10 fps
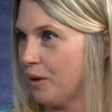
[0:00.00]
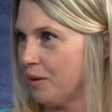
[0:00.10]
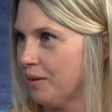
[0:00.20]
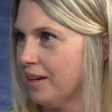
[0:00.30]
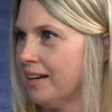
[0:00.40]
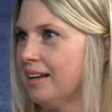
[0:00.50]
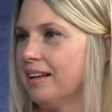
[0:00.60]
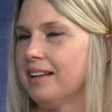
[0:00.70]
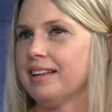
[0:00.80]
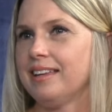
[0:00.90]

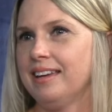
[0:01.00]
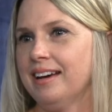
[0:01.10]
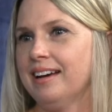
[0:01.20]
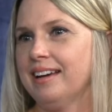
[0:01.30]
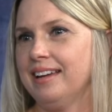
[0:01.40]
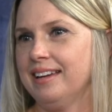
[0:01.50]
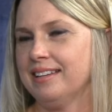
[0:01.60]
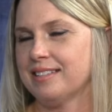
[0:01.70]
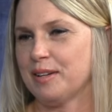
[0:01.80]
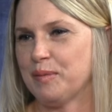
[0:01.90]
And yeah,
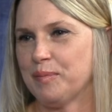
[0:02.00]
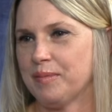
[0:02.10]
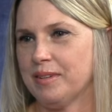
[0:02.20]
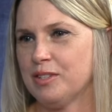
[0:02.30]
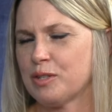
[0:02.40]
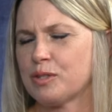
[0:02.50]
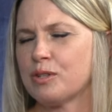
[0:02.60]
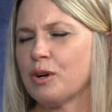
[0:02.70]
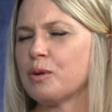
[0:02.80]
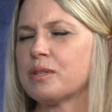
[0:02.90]
and um, just
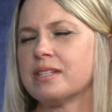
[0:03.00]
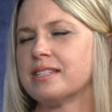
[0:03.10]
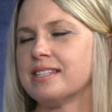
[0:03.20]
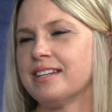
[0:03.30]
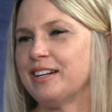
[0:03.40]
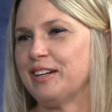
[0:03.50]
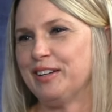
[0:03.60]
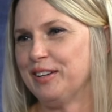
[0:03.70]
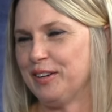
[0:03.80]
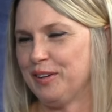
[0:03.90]
so sincere,
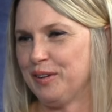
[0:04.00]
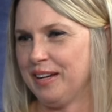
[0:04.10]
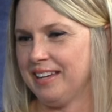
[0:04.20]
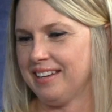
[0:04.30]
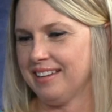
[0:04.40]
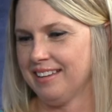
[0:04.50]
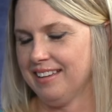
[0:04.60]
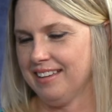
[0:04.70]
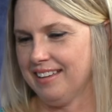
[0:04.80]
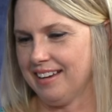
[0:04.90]
you know. And
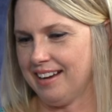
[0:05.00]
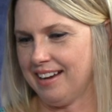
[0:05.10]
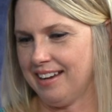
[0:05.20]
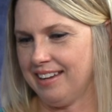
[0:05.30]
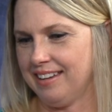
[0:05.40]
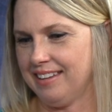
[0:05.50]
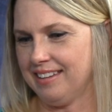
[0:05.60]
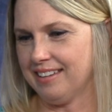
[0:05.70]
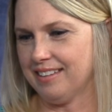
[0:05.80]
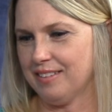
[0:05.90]

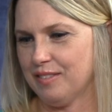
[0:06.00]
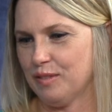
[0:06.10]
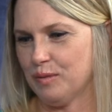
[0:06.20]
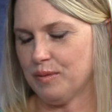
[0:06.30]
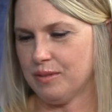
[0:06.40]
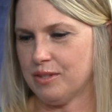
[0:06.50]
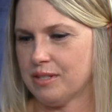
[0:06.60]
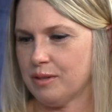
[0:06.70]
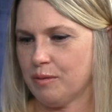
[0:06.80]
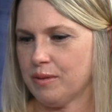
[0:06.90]
I
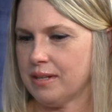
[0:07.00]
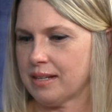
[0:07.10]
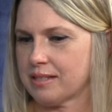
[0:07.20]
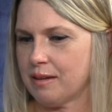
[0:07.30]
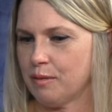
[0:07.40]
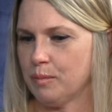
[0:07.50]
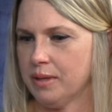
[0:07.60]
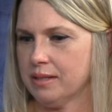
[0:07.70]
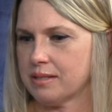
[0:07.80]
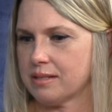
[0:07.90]
just over the next several
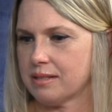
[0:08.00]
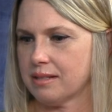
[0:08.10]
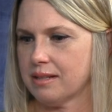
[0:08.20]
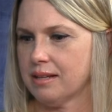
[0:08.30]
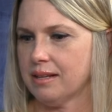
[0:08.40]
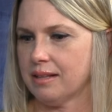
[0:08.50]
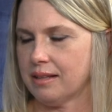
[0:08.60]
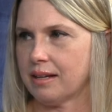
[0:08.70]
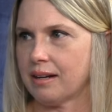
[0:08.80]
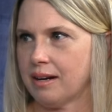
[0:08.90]
months
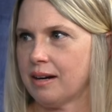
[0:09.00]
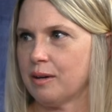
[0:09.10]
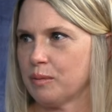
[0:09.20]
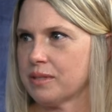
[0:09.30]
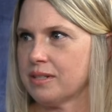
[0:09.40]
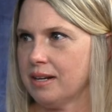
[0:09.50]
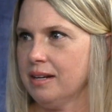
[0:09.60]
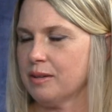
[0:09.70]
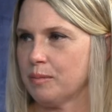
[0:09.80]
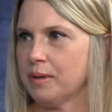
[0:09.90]
like a heart was
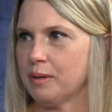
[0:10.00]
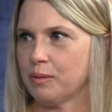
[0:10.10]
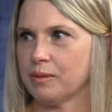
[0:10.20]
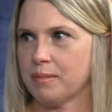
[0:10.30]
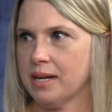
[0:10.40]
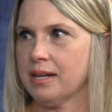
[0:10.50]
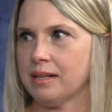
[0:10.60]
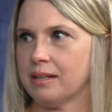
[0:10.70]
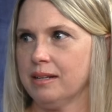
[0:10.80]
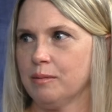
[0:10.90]
changed, but it was
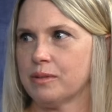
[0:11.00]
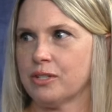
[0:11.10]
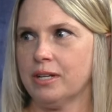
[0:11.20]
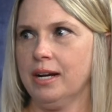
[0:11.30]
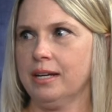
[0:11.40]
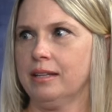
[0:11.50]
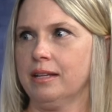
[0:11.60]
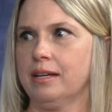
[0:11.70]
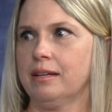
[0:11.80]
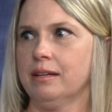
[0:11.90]
mine. It was shocking. Like,